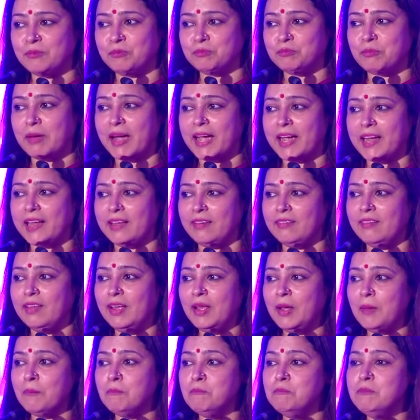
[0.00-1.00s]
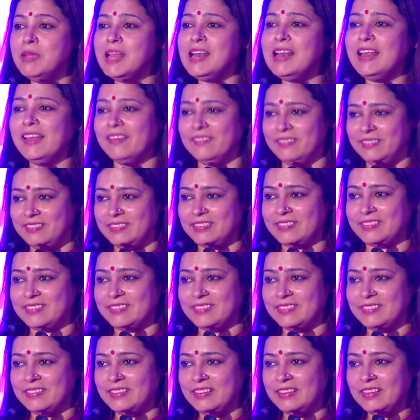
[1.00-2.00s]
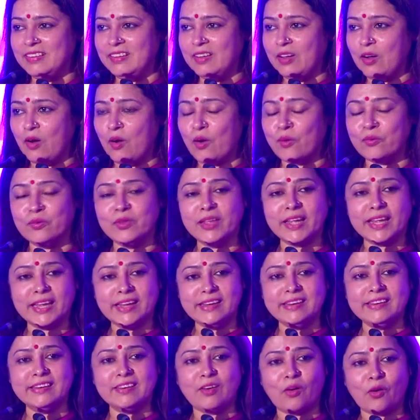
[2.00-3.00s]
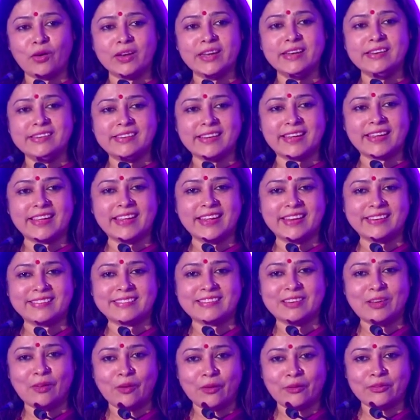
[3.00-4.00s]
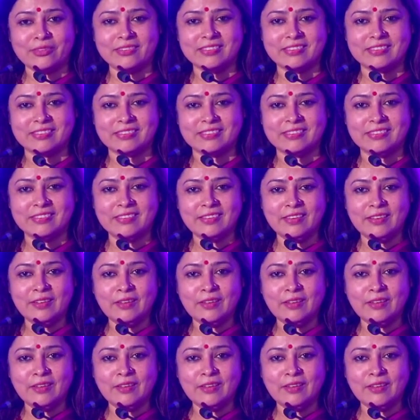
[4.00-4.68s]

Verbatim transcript: by millions on the in, on India Gate lawns